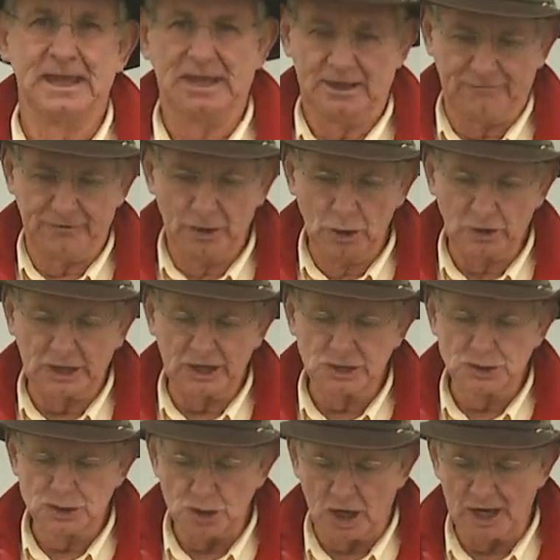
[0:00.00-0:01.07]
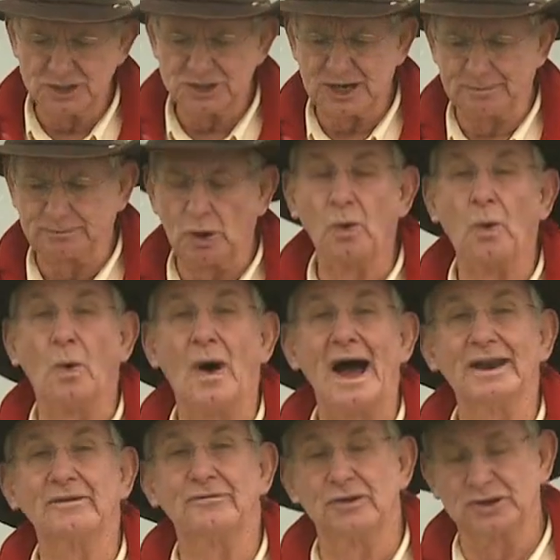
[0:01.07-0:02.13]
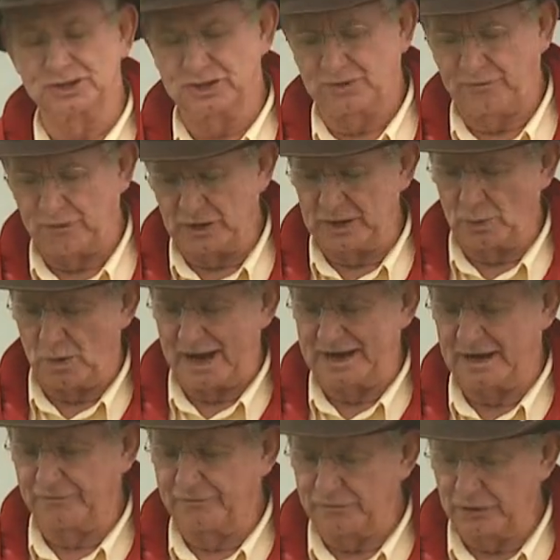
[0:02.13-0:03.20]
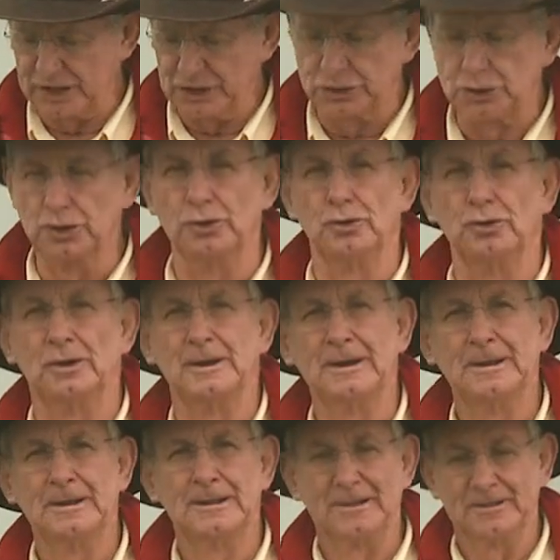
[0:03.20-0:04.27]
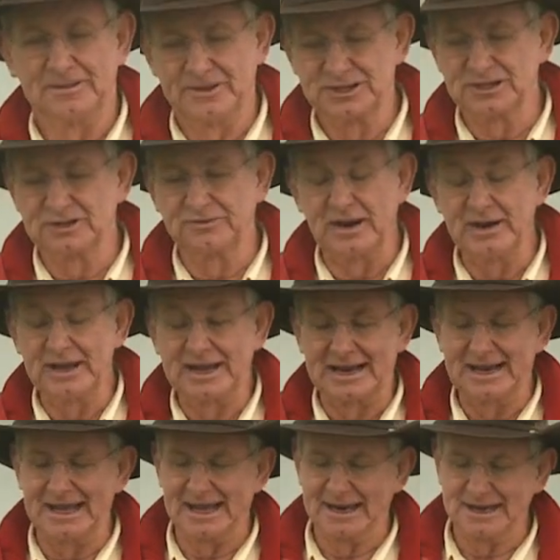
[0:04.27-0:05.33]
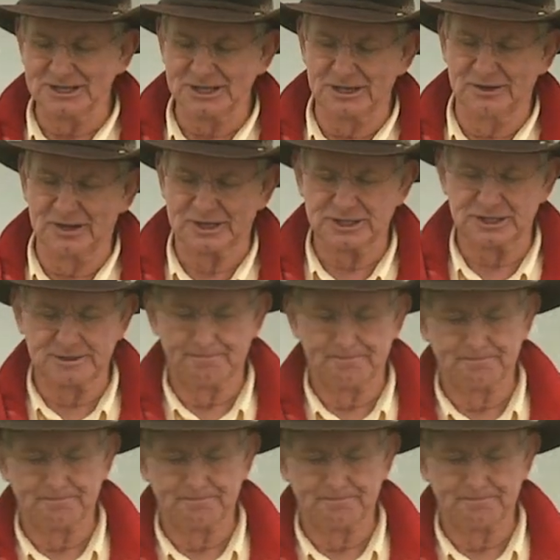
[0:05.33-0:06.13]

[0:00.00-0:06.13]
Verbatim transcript: If you look at John chapter 1, verses 41 and 42, this is very clear. Listen to this.